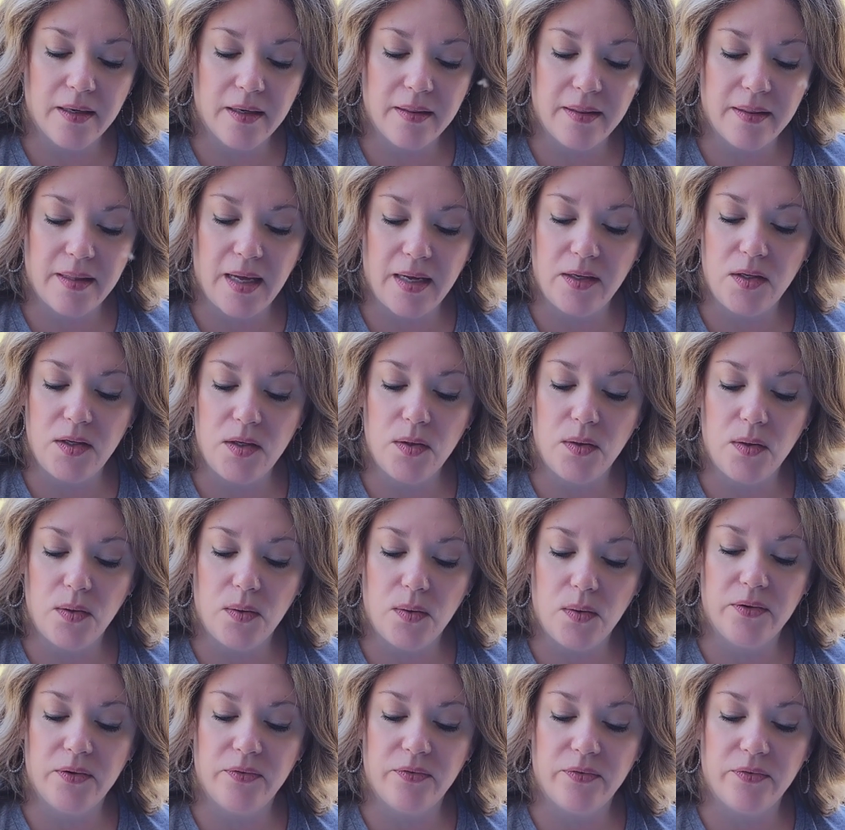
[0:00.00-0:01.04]
Thank you,
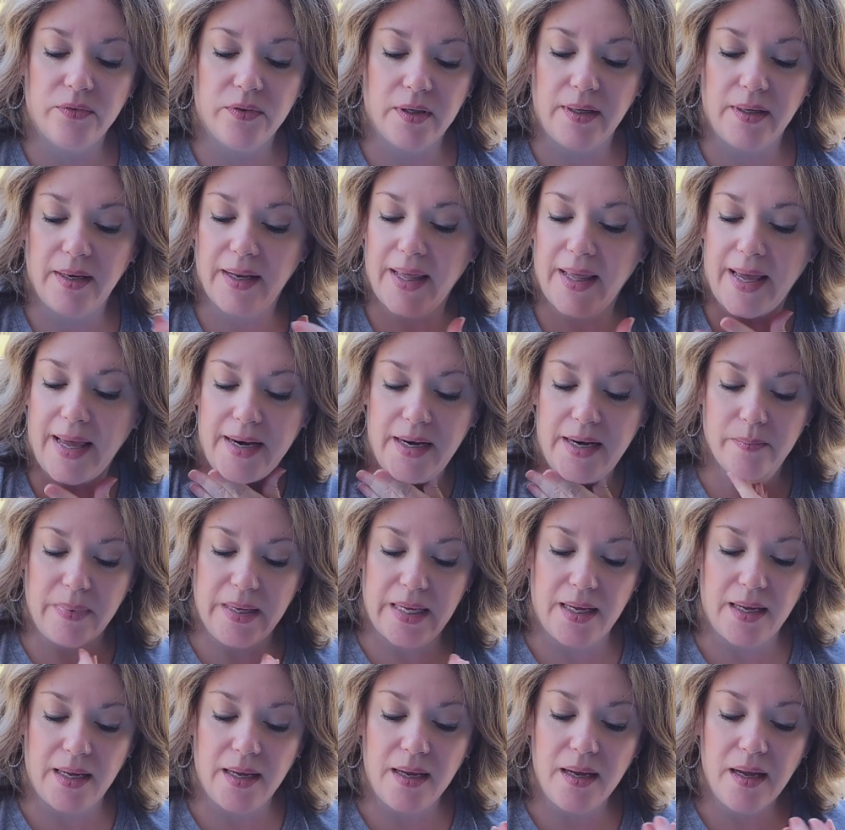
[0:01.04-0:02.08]
Lord, for letting
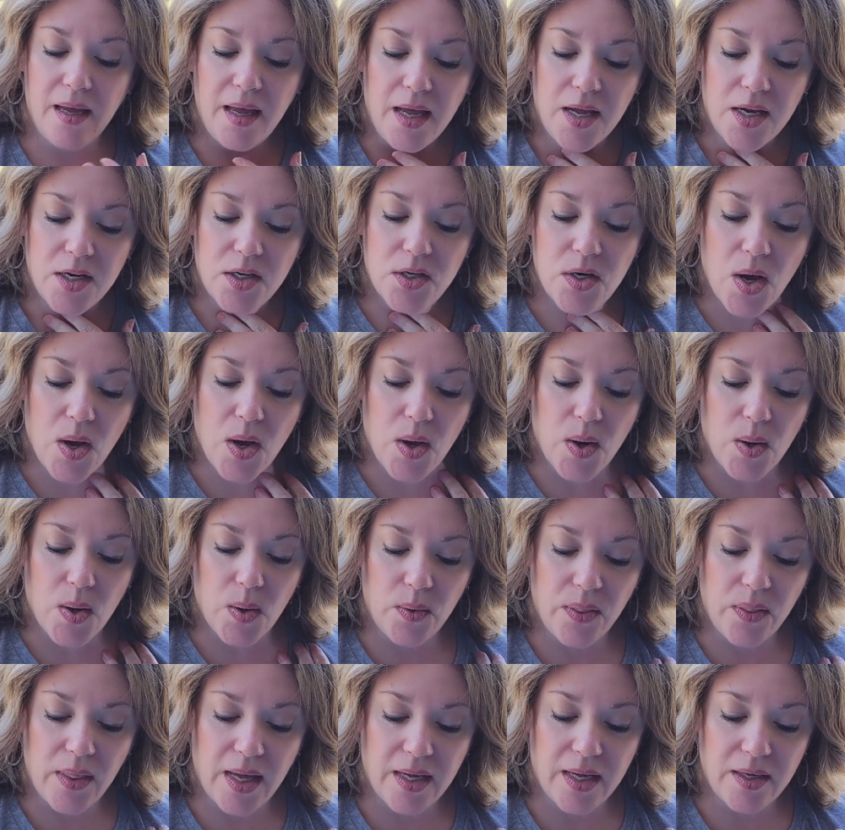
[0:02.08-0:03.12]
me know
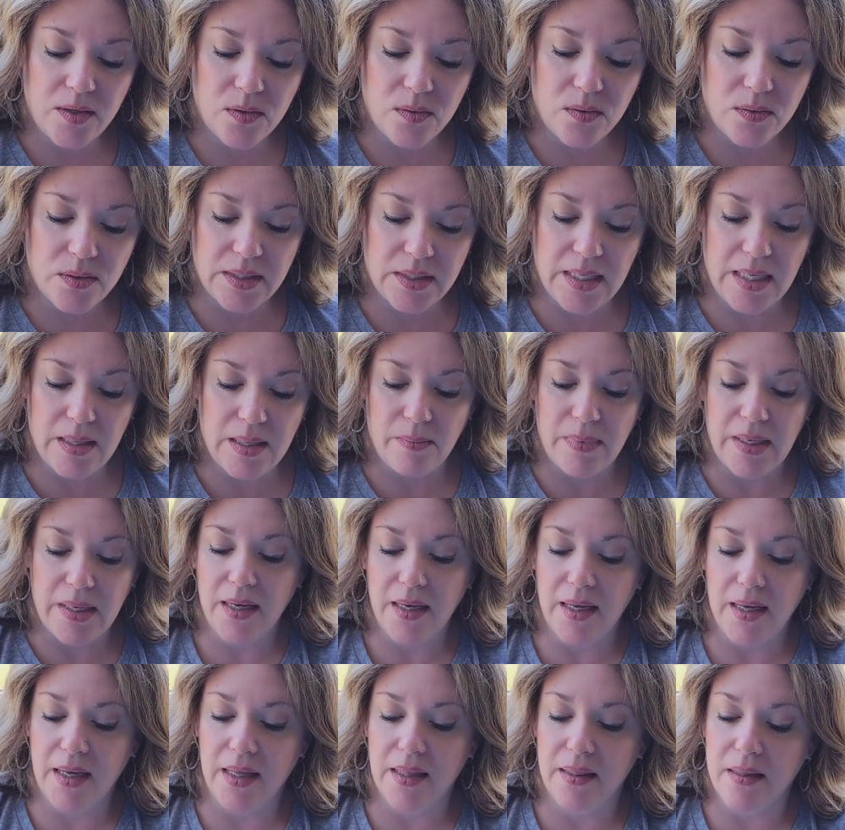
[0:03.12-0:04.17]
that you see me
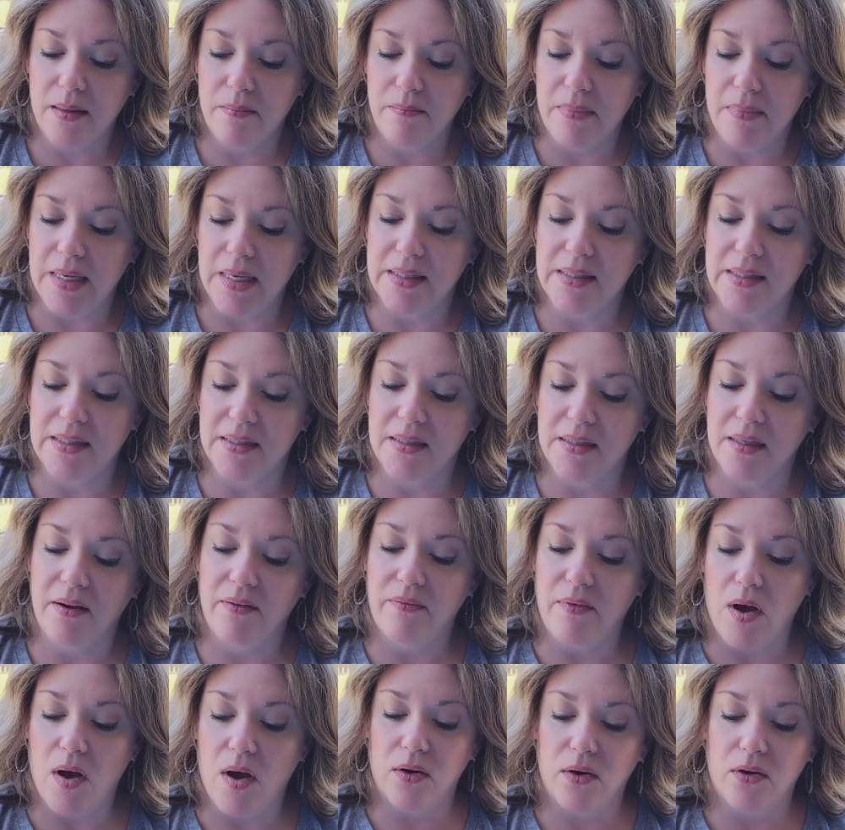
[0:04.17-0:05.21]
in the midst of
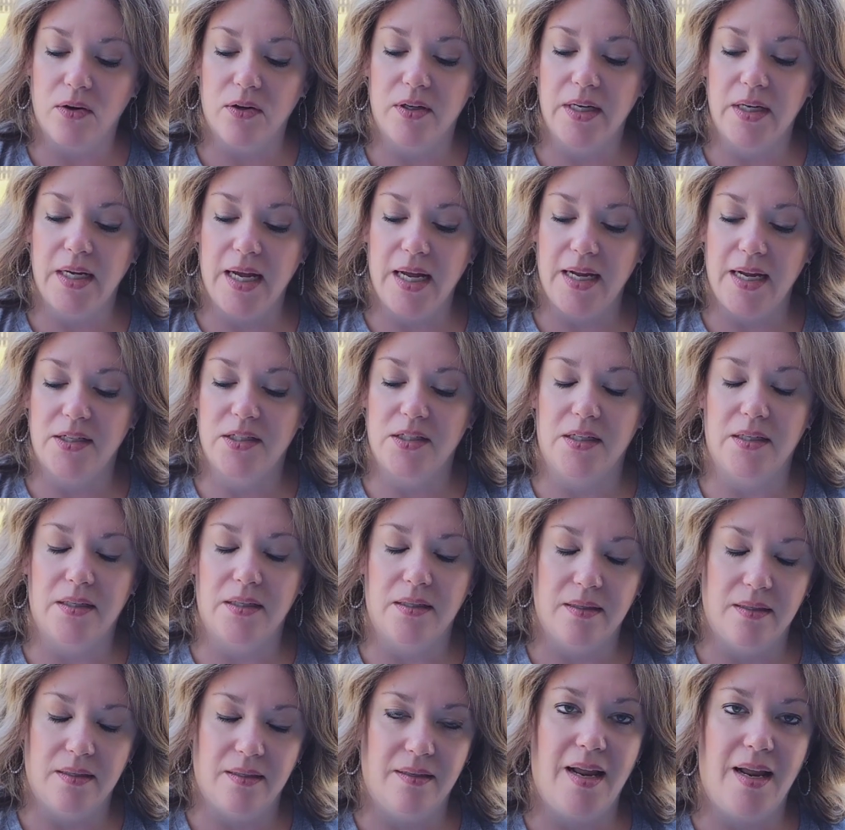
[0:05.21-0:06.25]
all creation.
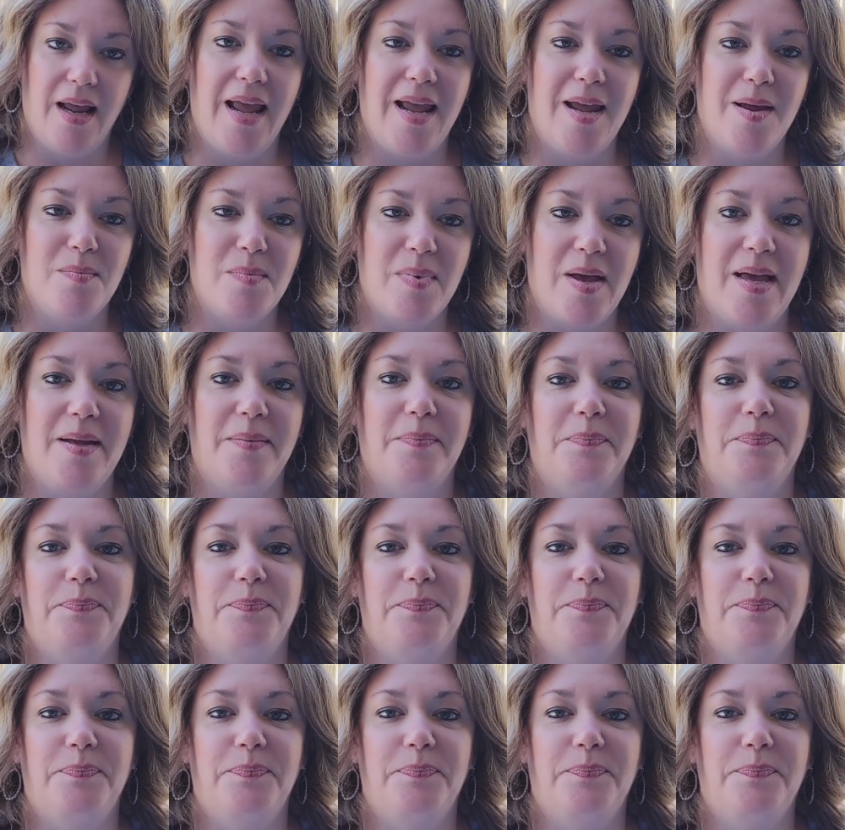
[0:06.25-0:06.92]
Amen.